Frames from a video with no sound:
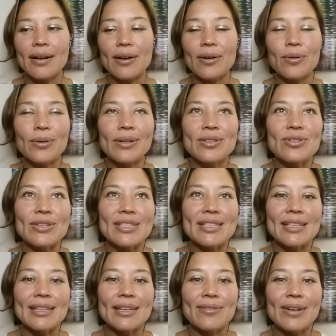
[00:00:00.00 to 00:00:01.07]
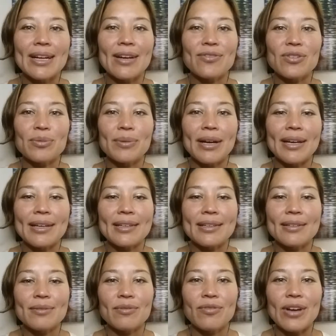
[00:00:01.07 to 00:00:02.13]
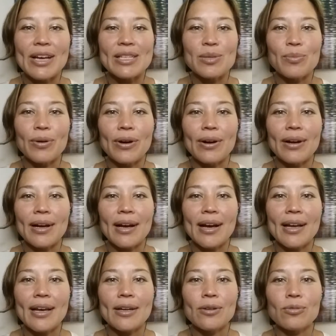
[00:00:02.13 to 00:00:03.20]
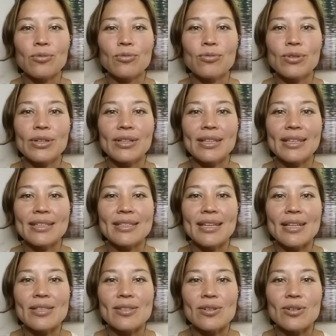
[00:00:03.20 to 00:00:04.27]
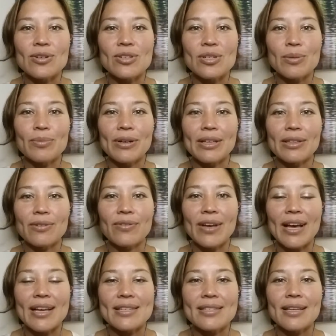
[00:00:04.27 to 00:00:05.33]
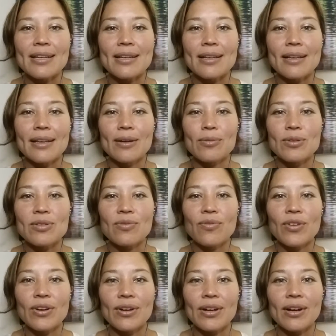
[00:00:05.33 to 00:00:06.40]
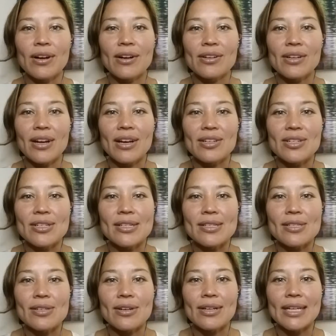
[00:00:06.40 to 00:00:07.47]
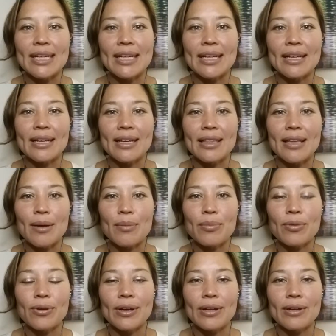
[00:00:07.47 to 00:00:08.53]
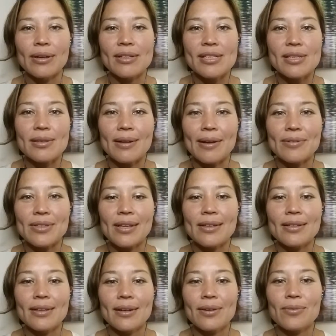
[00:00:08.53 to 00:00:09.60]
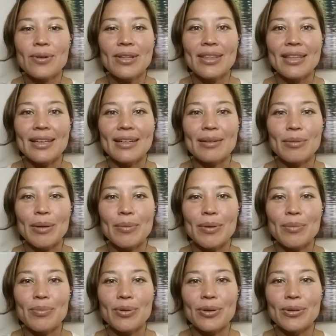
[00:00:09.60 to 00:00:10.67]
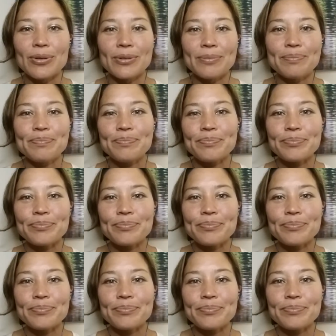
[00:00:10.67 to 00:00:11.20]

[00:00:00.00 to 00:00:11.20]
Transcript: interestingly, right after my fast bar, I had a really intense urge to break the fast. Like, it was very hard not to just start eating at that point. And I was like, one thing, maybe a prune.